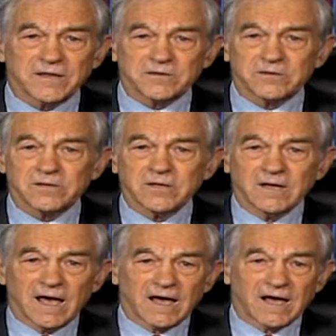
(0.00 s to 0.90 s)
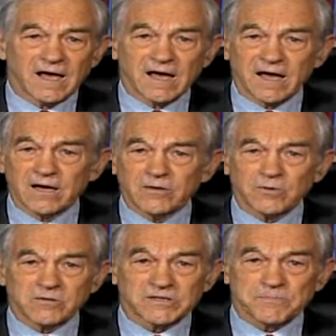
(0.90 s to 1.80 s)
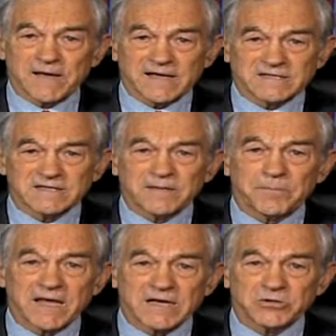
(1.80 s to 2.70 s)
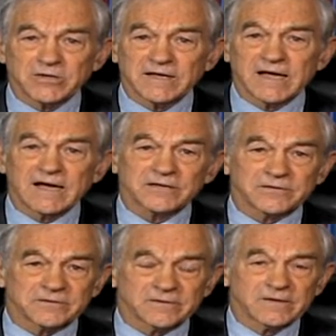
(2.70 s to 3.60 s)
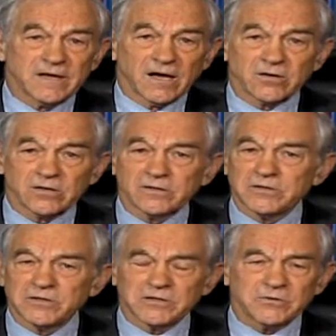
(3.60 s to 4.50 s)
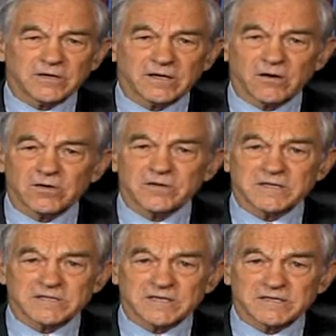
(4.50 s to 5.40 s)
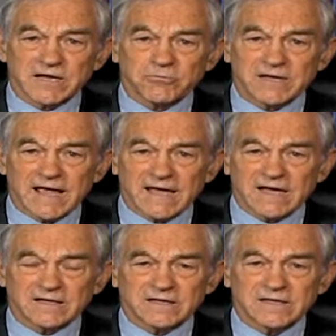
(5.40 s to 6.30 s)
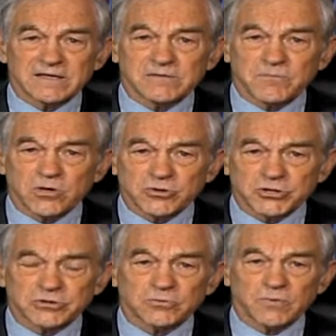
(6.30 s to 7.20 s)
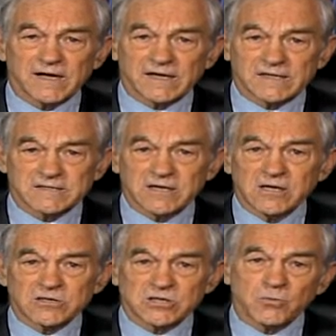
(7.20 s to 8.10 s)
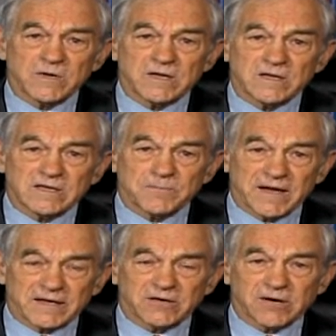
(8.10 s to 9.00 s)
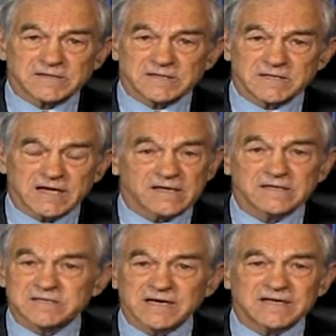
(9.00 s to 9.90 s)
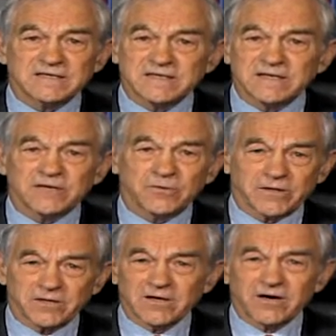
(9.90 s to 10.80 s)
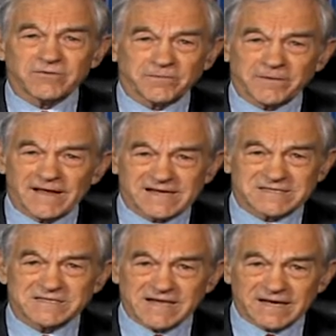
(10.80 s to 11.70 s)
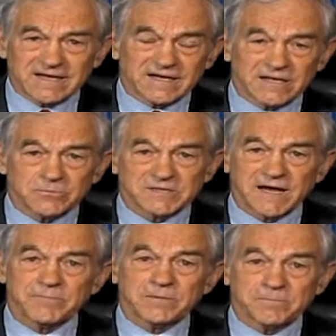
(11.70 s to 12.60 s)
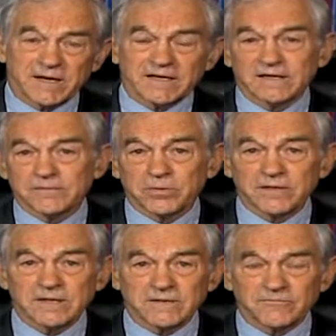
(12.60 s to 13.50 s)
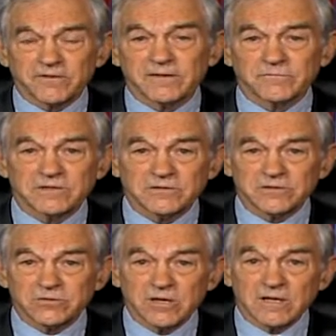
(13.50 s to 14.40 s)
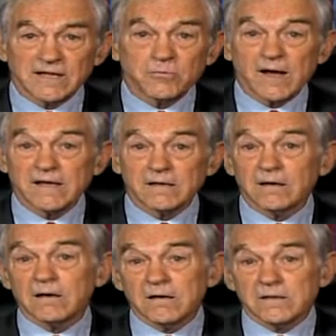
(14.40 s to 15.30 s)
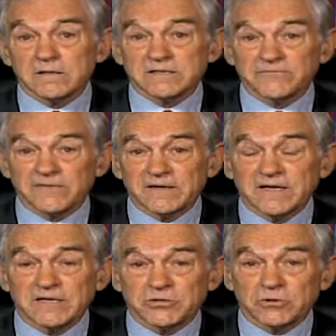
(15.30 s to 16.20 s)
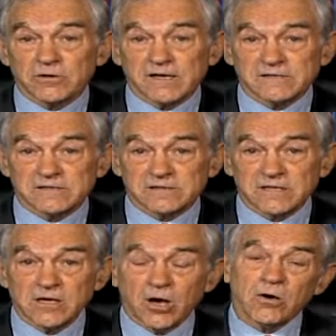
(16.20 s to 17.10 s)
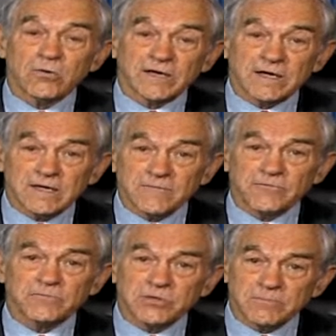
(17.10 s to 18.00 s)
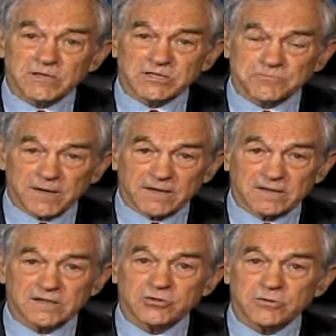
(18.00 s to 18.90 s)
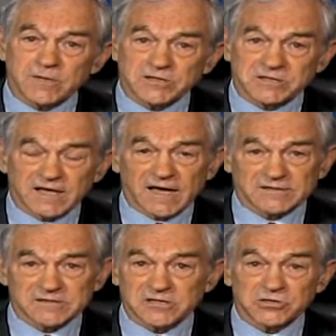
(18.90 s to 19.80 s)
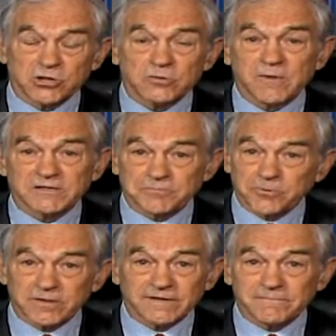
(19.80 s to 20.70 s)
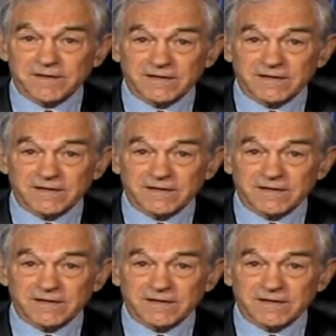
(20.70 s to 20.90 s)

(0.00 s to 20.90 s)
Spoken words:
whether it's passing the Patriot Act or doing all these things. They react in emotional ways. So when the banking crisis hit, instead of dealing with over the last decade, which I've been begging and pleading for them to do, they wait and, there's a financial crisis. It came from too much spending, too much taxes, and too much printing of